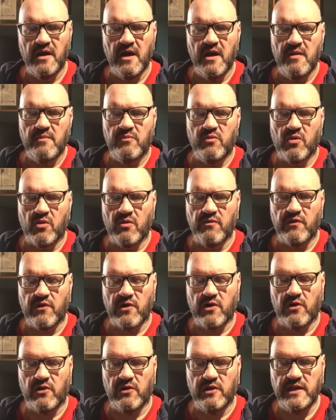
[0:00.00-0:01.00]
Moreover,
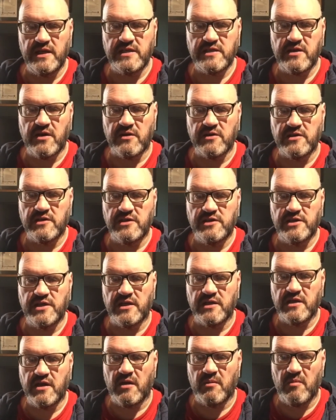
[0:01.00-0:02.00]
all these curses shall
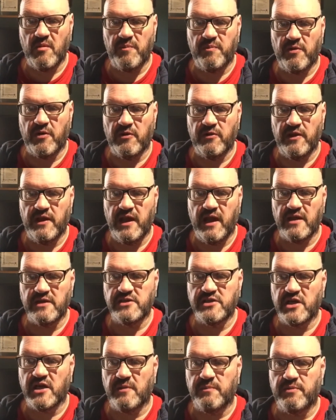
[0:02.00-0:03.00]
come upon thee, and
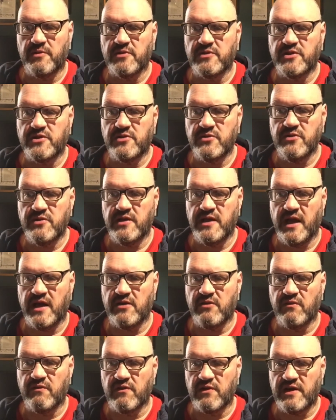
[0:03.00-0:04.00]
shall pursue thee, and
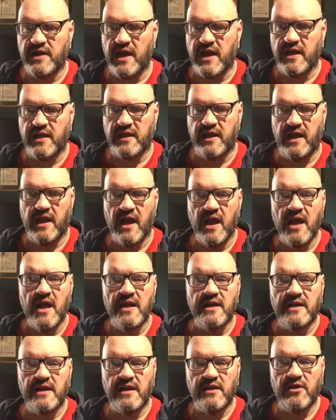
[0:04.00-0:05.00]
overtake thee,
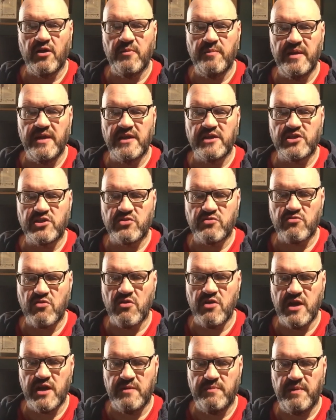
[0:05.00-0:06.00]
till thou be
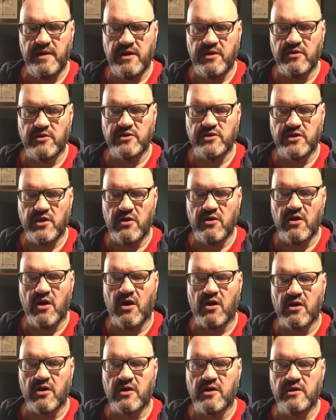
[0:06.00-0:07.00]
destroyed, because thou
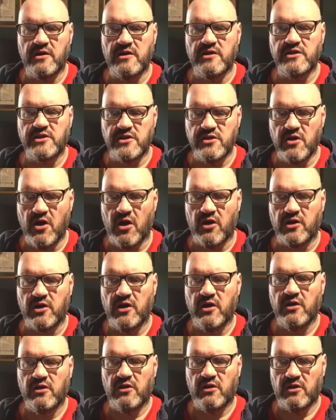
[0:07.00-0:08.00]
hearkenedst not
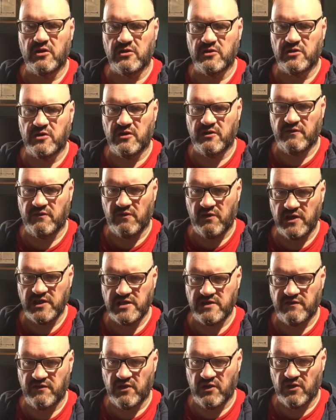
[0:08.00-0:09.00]
unto the voice
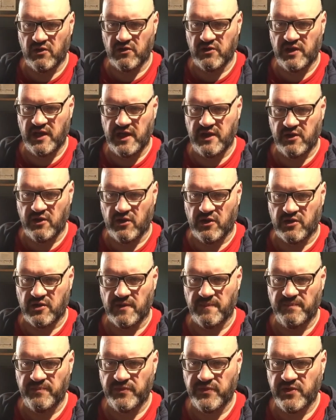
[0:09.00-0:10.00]
of the Lord thy God,
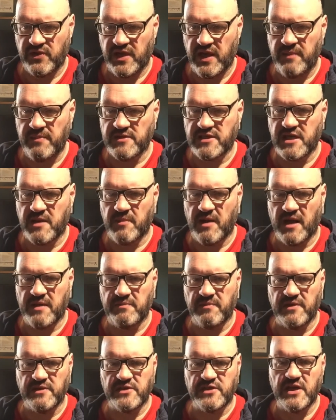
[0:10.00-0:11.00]
to keep his
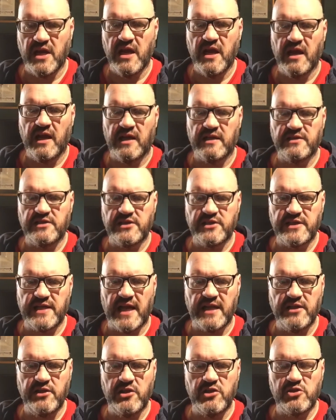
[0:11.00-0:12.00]
commandments and
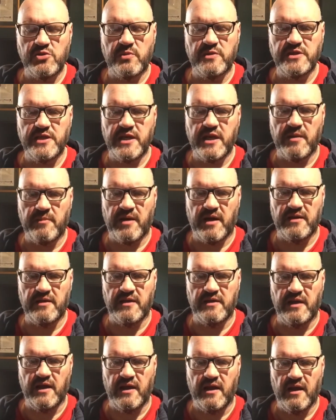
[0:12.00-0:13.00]
statutes which he commanded
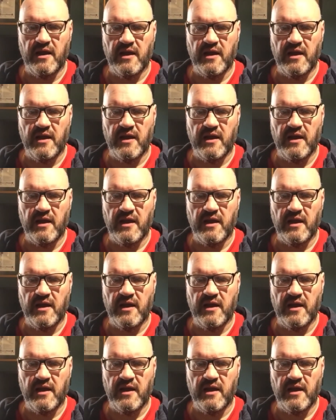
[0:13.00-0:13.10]
thee.